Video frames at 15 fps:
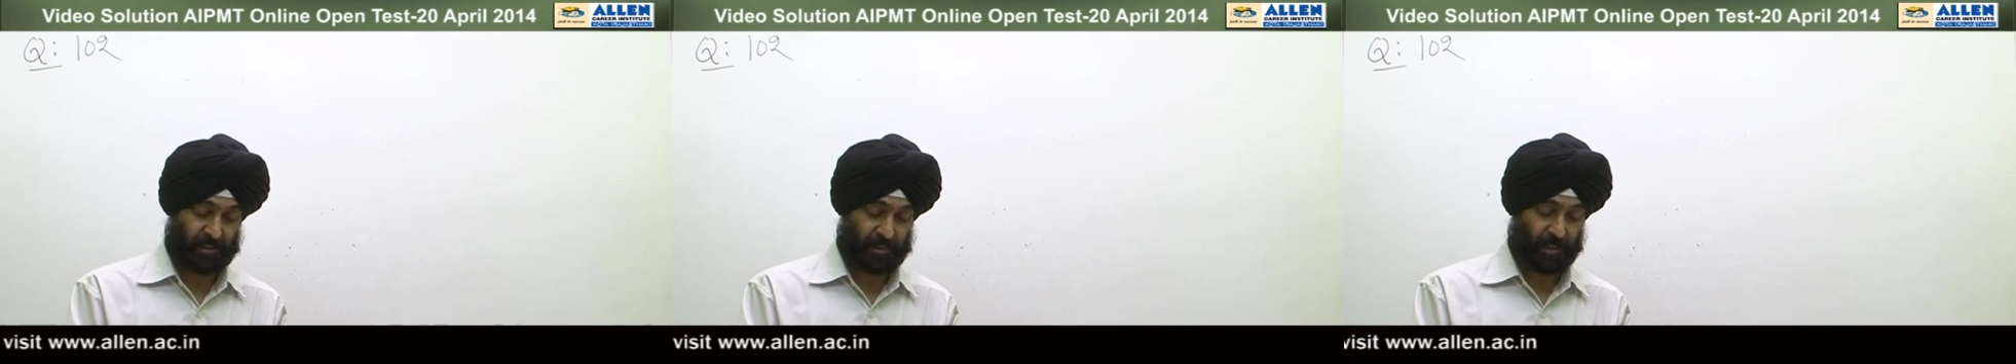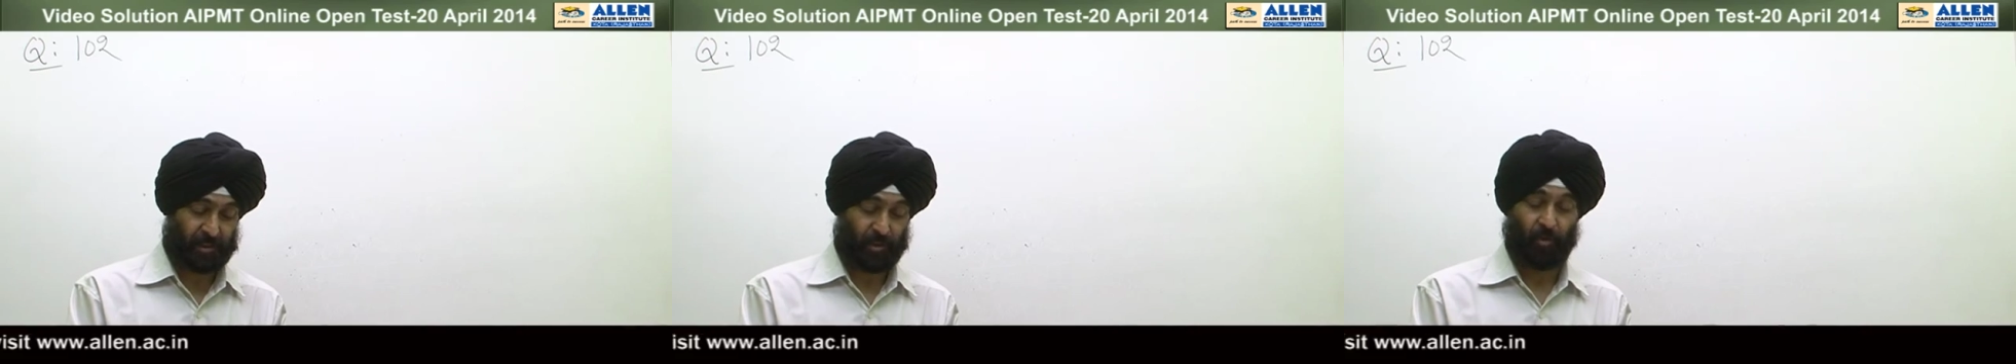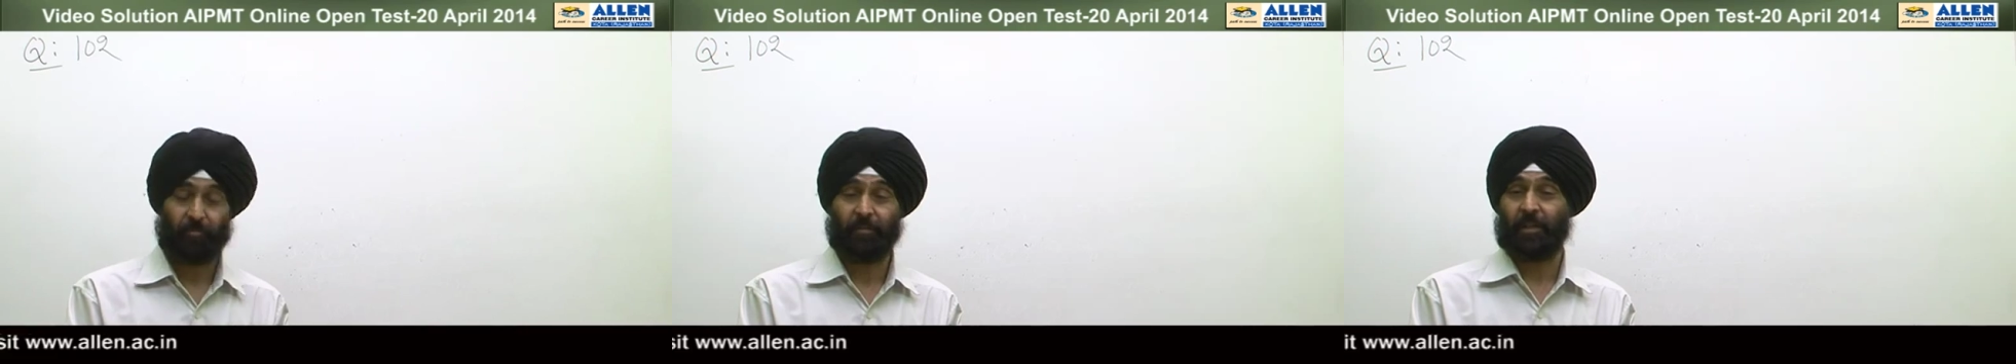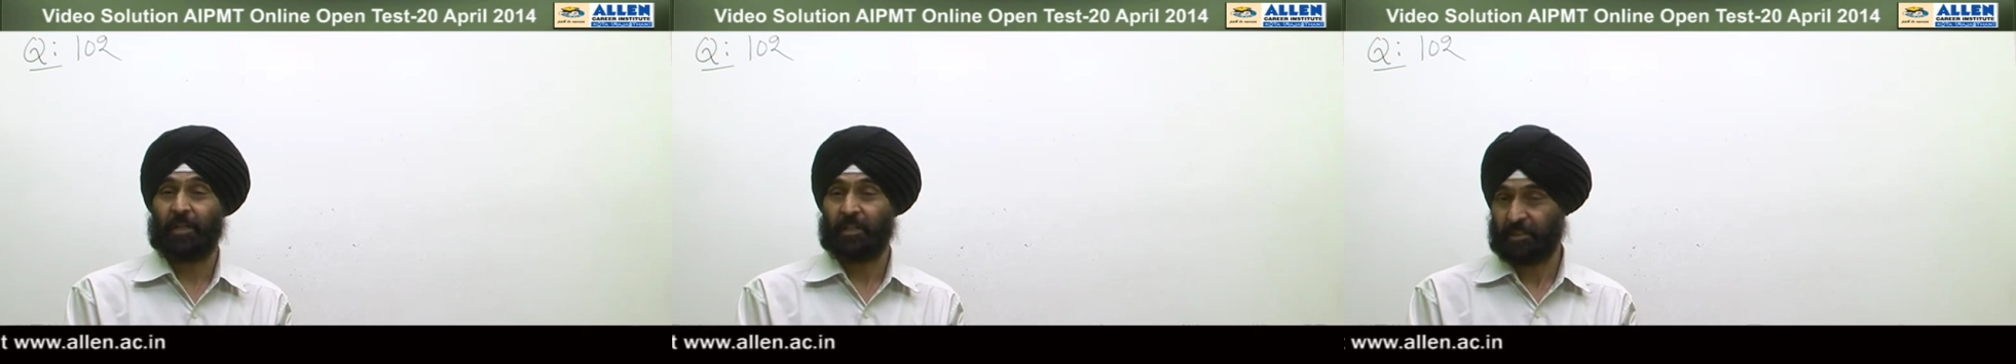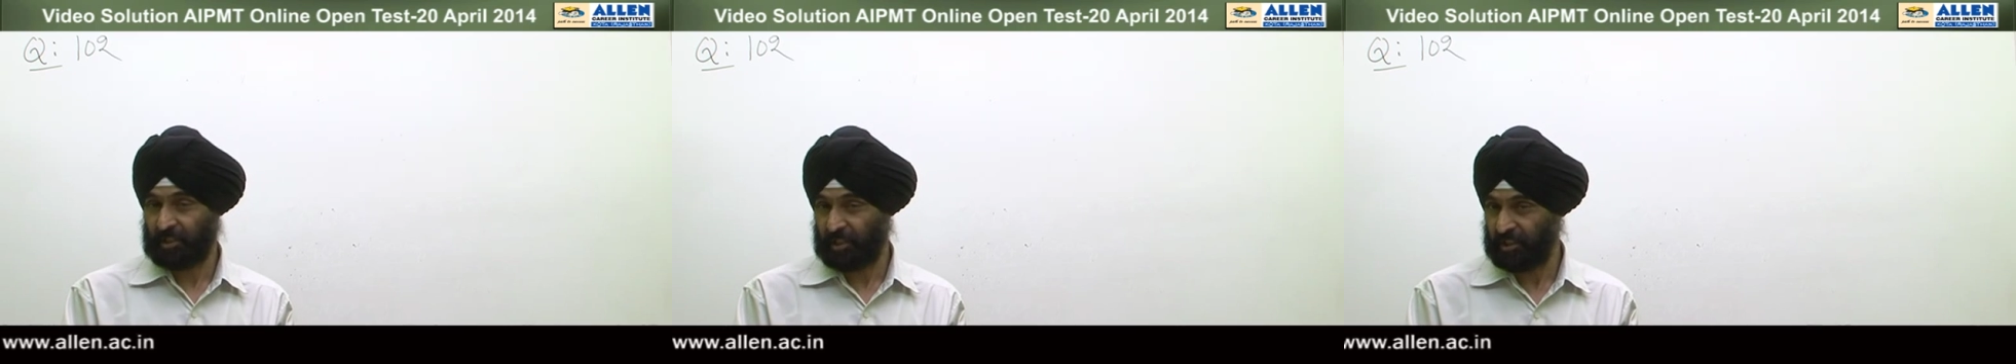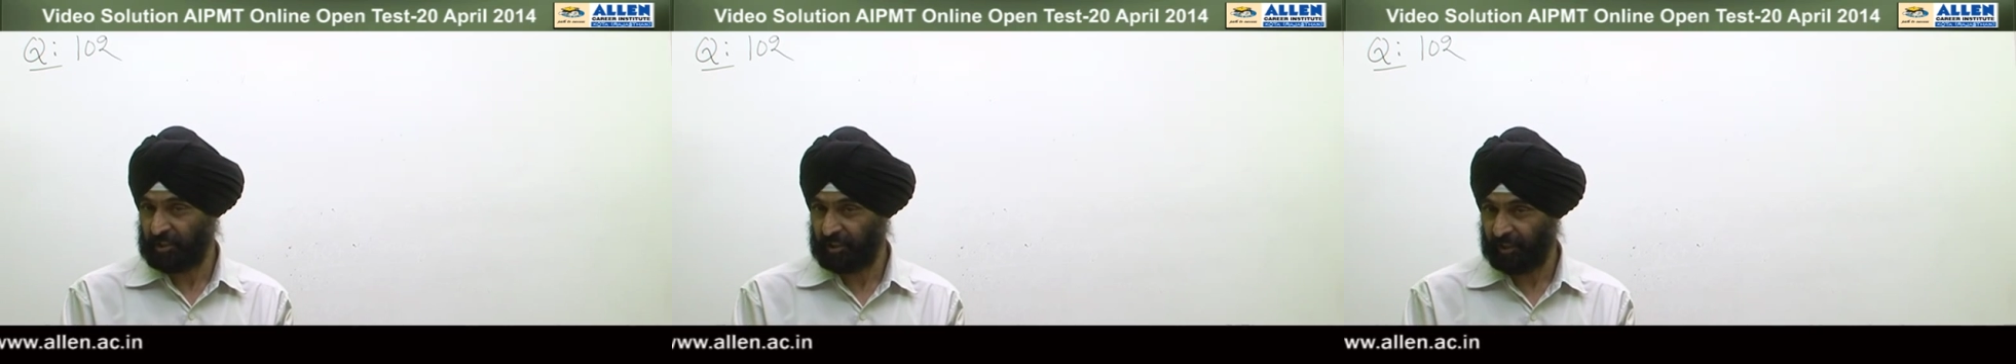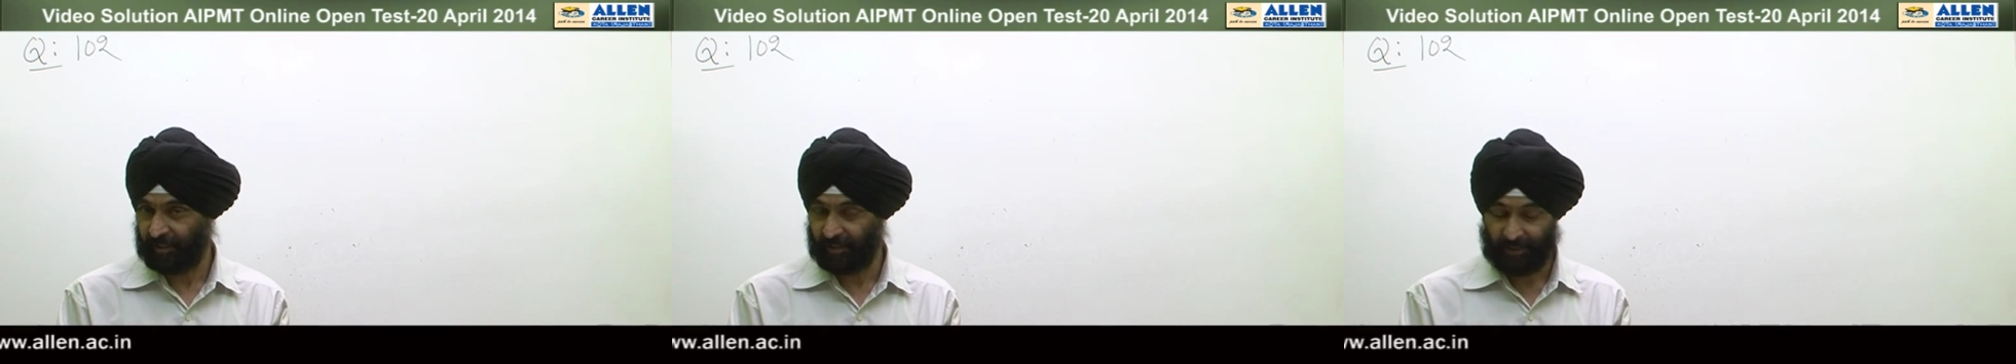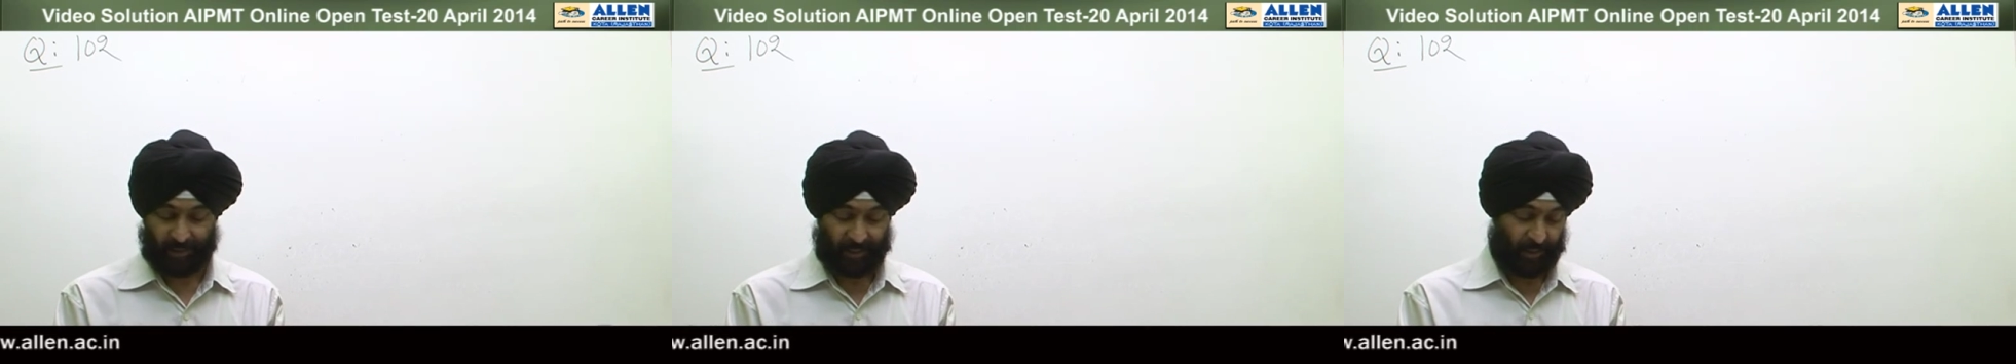structure of the
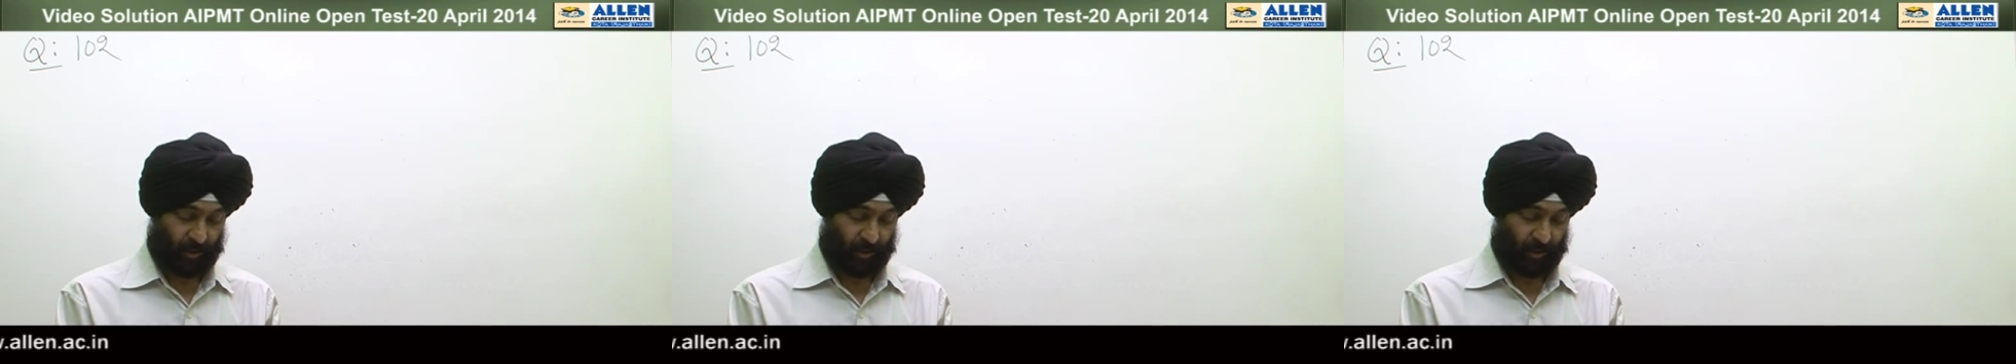crustacean